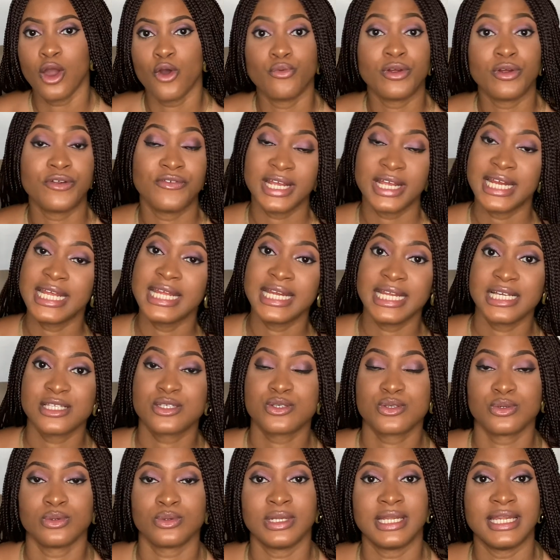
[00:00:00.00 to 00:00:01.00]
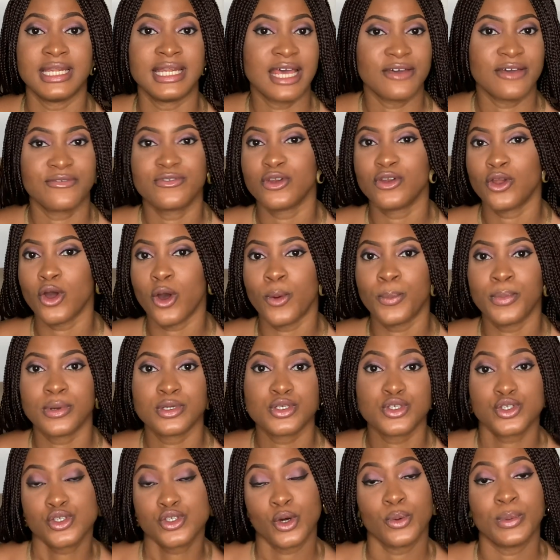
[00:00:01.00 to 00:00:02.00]
We really need to level
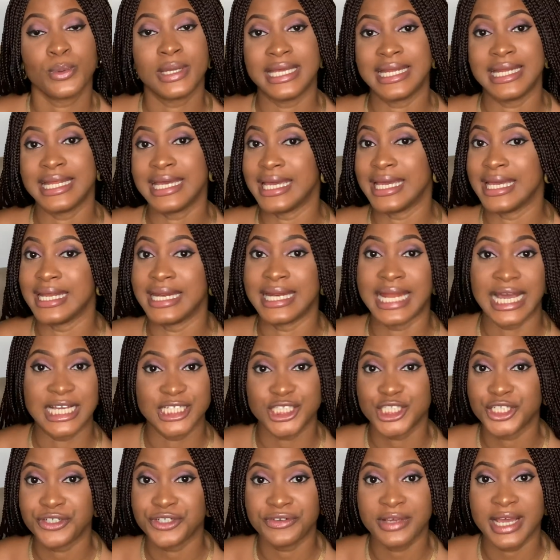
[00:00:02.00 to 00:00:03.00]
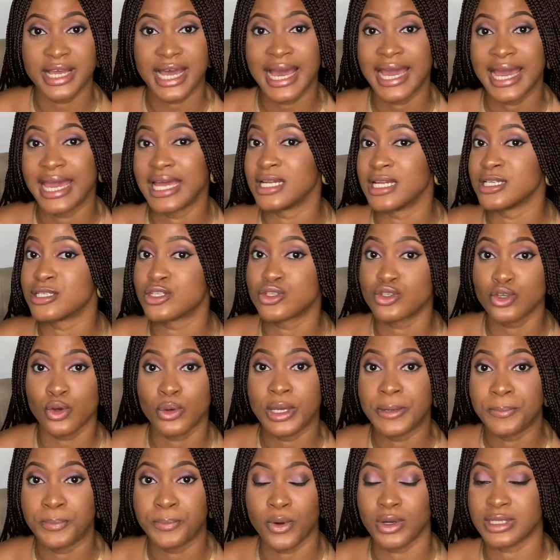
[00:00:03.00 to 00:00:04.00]
up sewing in Nigeria. It is so
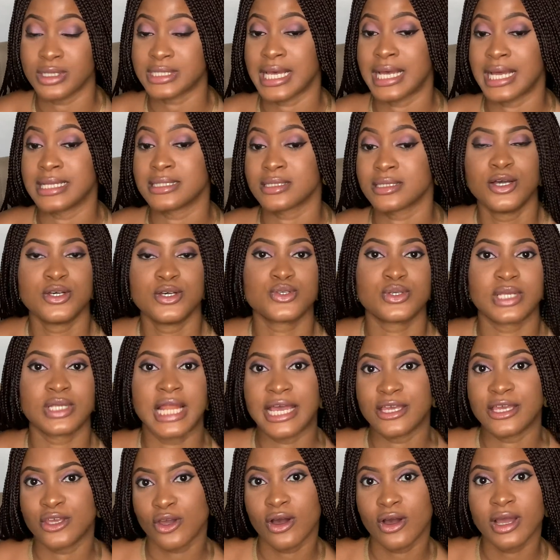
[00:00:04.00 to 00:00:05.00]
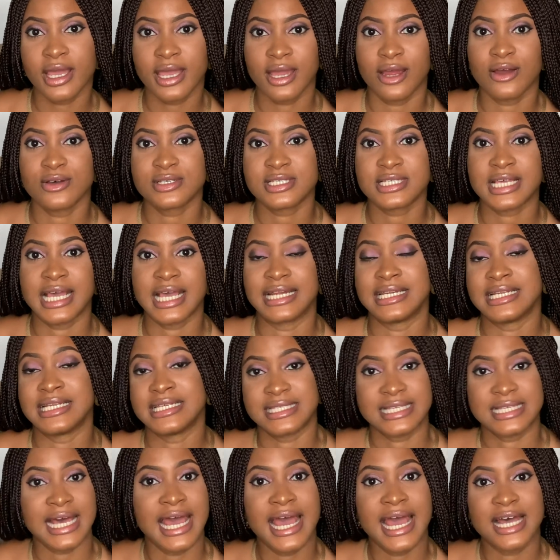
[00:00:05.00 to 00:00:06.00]
important so that young girls can
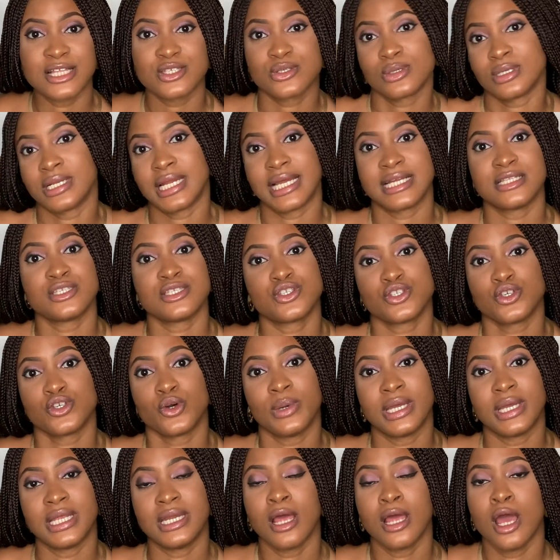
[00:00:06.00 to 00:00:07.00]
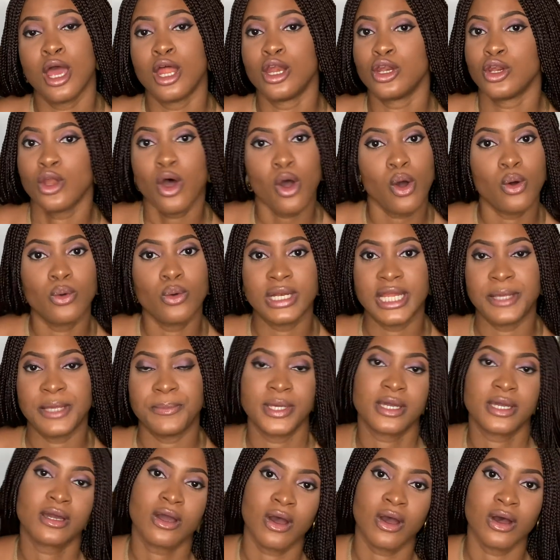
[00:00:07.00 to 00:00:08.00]
desire to learn sewing, not only
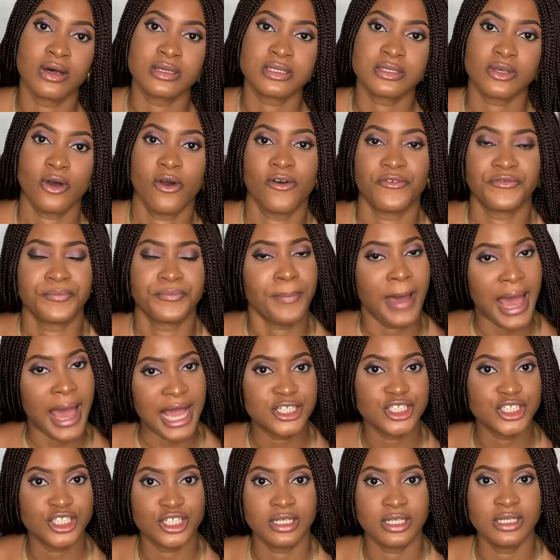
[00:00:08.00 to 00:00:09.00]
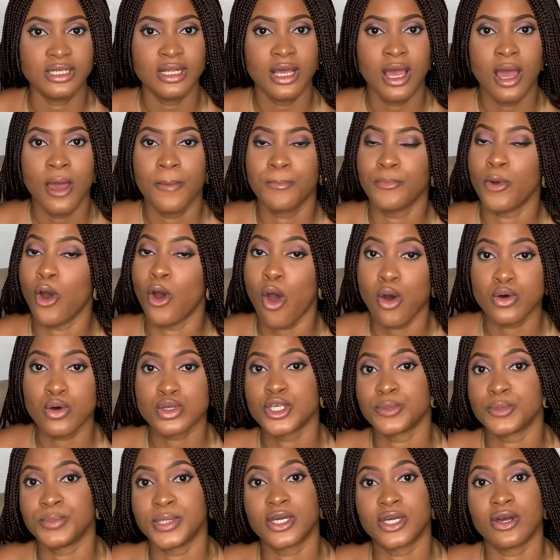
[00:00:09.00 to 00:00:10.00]
because of passion, but
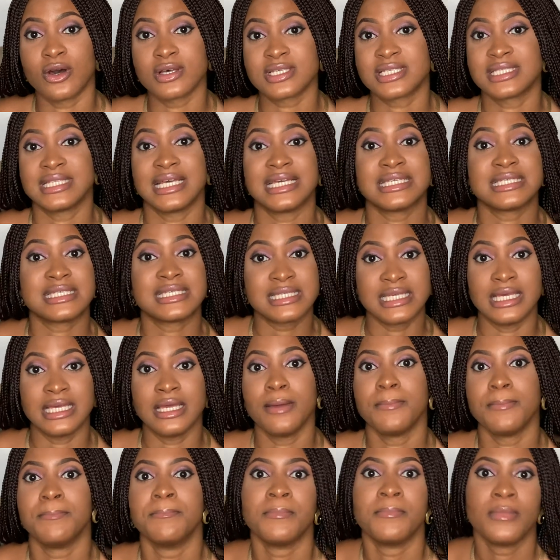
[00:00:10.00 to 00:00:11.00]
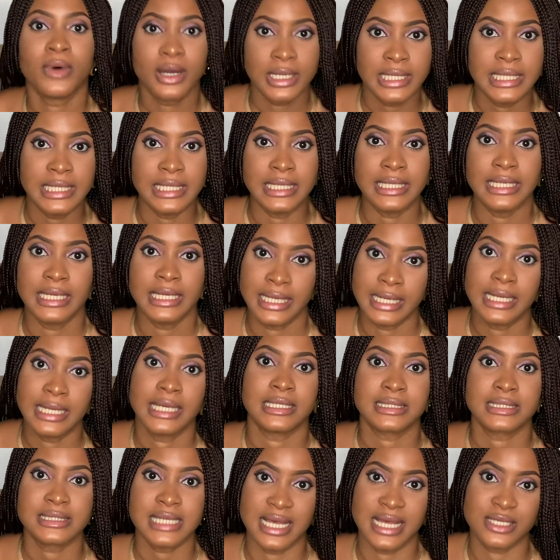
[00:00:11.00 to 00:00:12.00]
also because they see money in
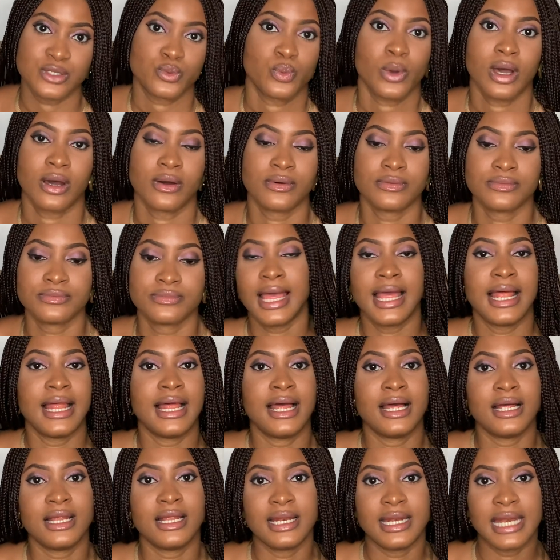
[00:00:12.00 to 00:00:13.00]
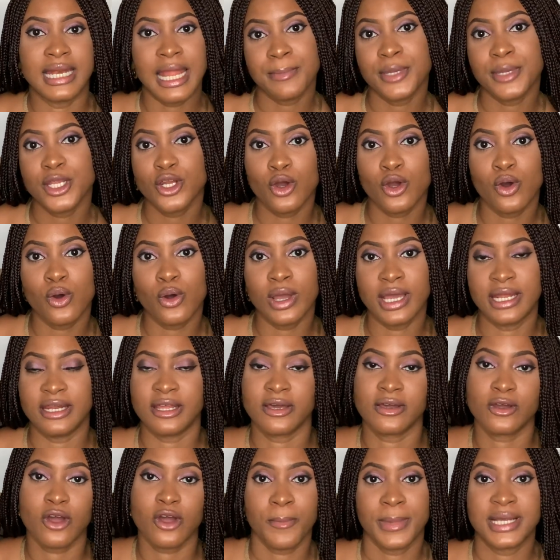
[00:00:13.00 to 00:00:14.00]
it as well. And let me know in
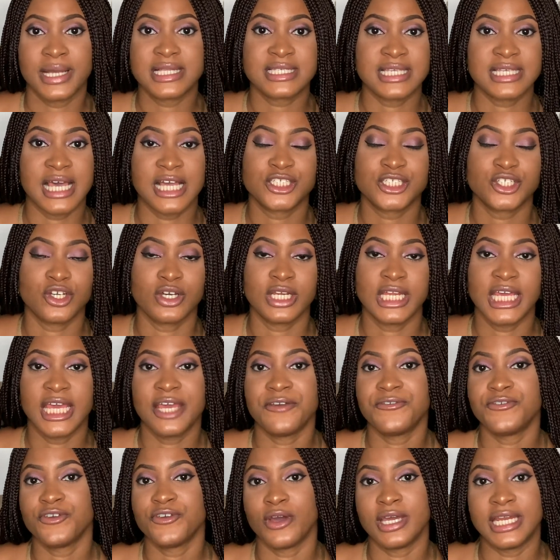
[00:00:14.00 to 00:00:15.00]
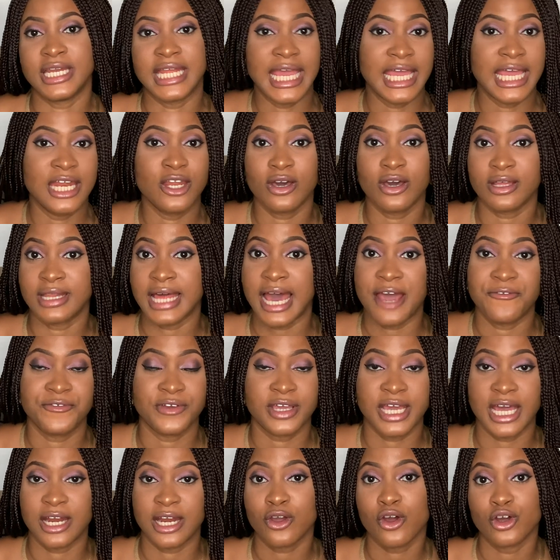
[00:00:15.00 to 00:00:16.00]
the comment section if you're in any other
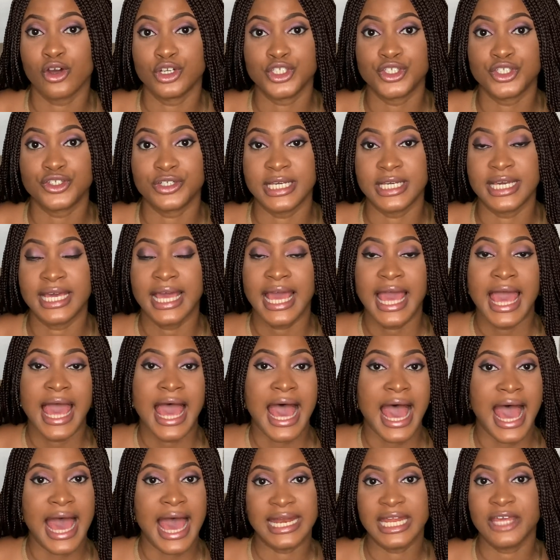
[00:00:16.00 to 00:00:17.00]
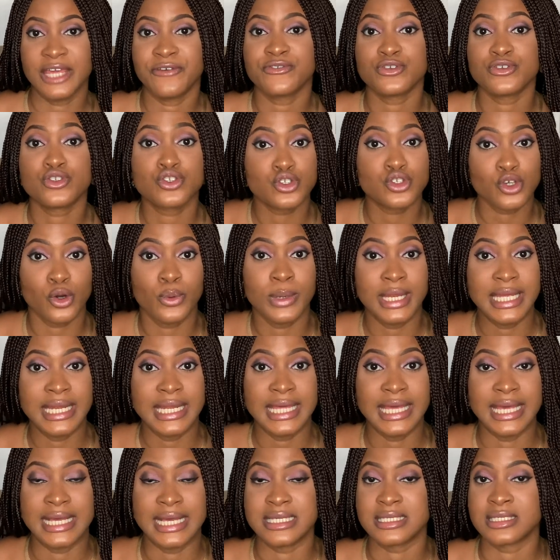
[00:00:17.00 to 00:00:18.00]
African country and if sewing
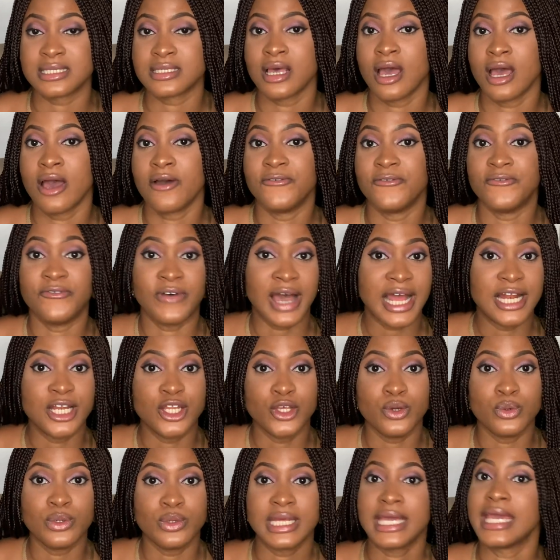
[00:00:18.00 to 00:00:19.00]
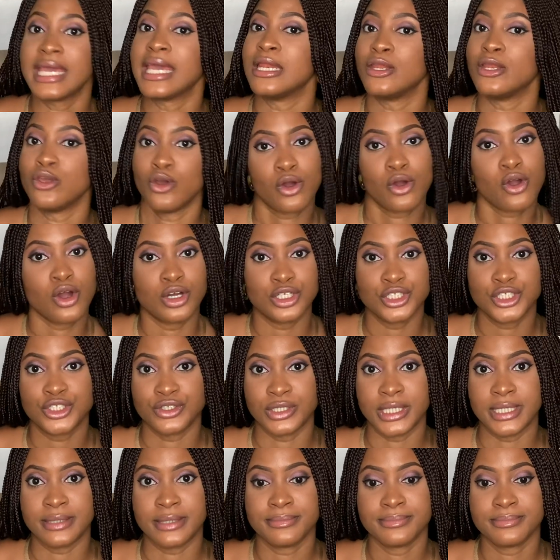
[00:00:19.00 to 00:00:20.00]
is valued in your
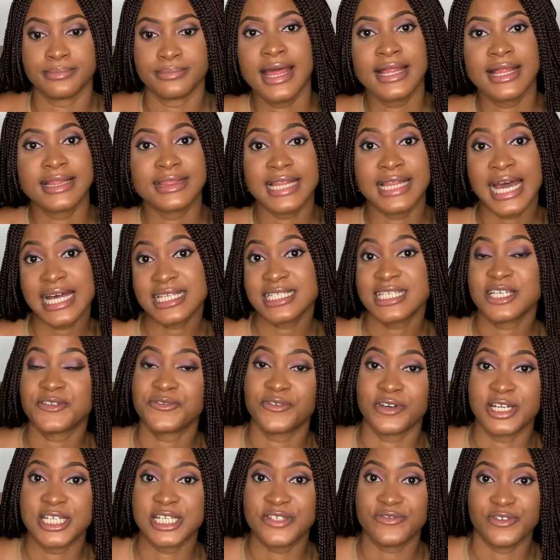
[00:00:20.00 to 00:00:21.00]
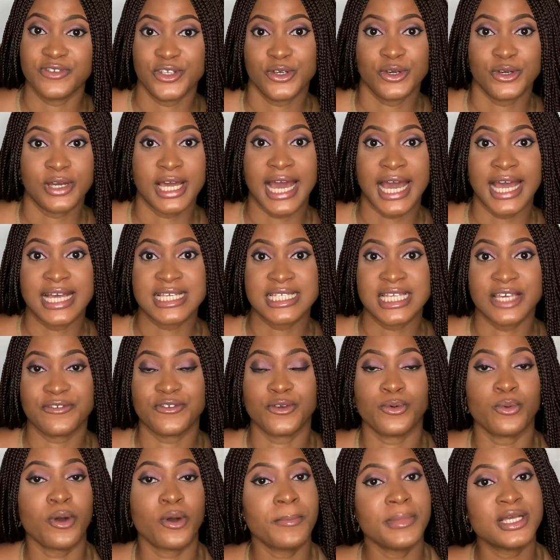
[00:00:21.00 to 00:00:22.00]
country. That's it for this video, guys. If
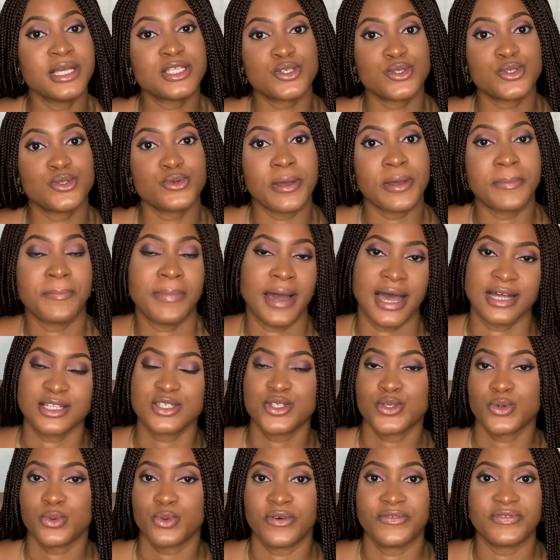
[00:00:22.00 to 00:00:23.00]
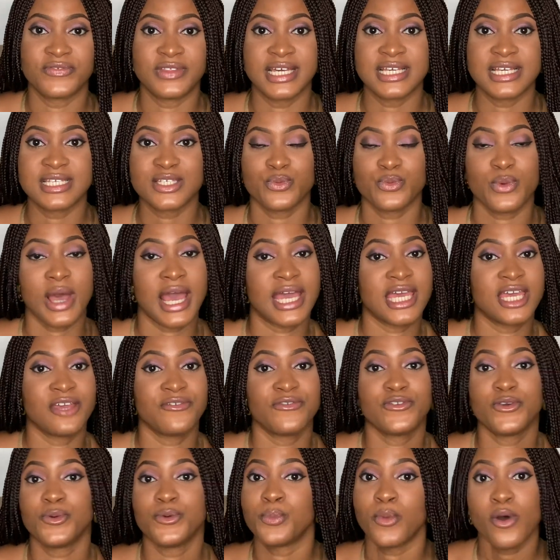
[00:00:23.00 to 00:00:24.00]
you want me to do a part 2 of this where I give
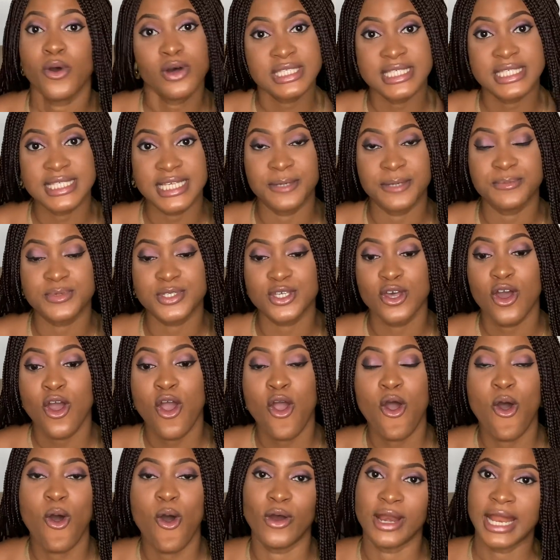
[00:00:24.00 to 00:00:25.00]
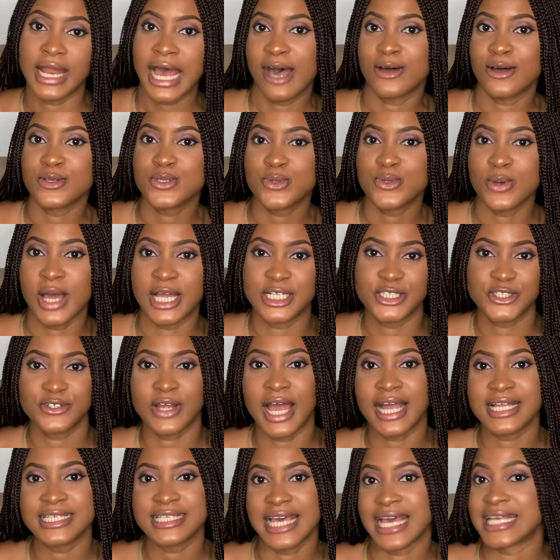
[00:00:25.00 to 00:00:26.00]
you more tips on how to
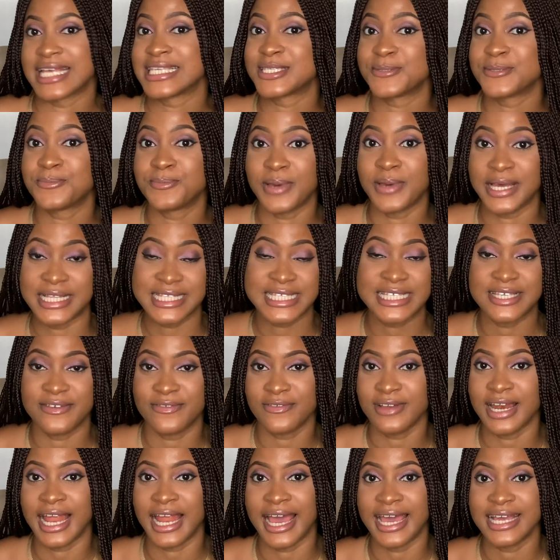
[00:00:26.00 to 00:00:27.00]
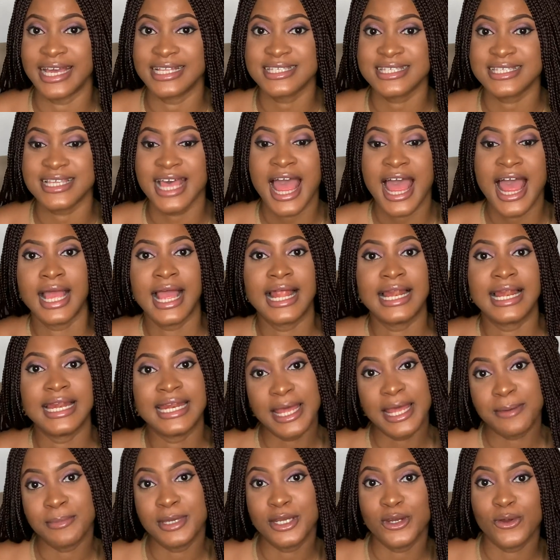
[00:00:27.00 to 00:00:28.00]
attract expensive clients,
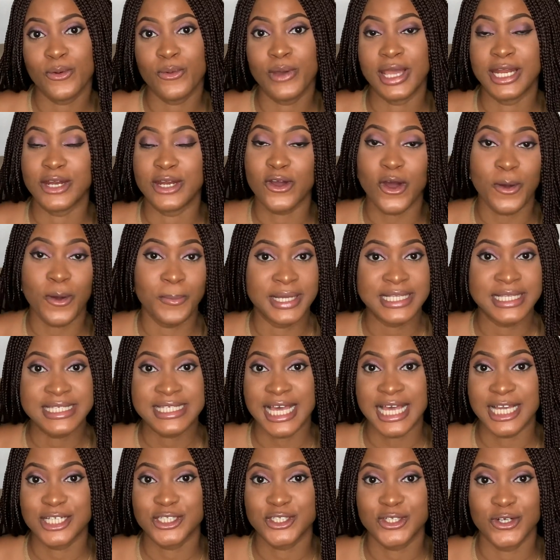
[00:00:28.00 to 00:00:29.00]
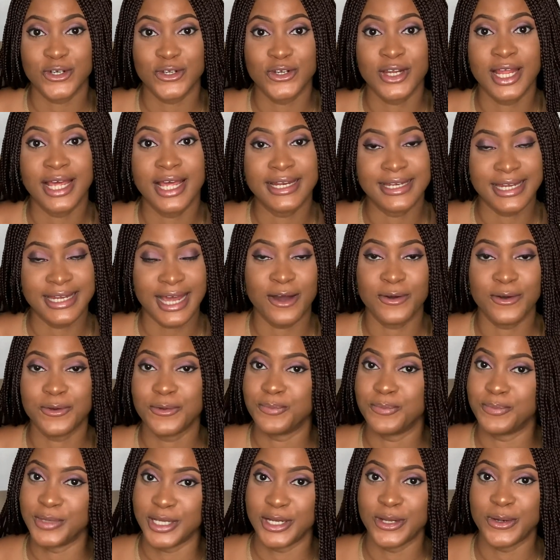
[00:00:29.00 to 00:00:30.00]
let me know in the comment section
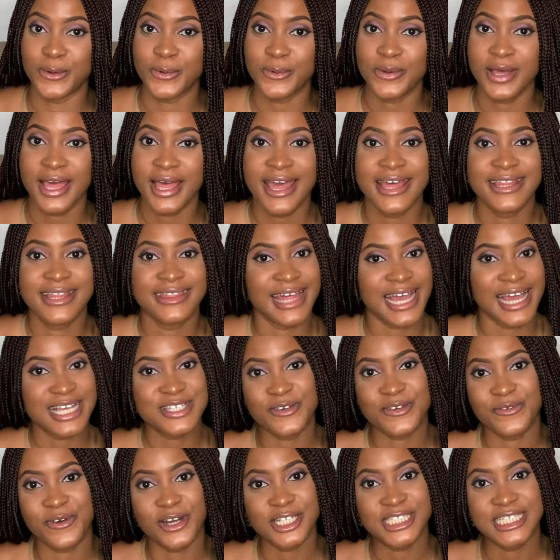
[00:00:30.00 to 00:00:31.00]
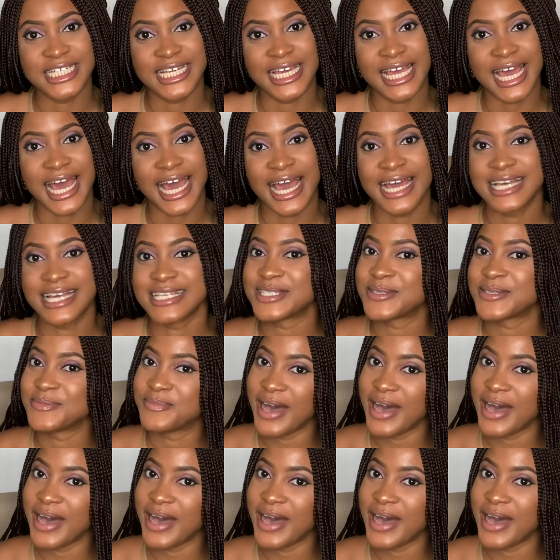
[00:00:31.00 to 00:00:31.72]
down below. Thanks for watching, guys.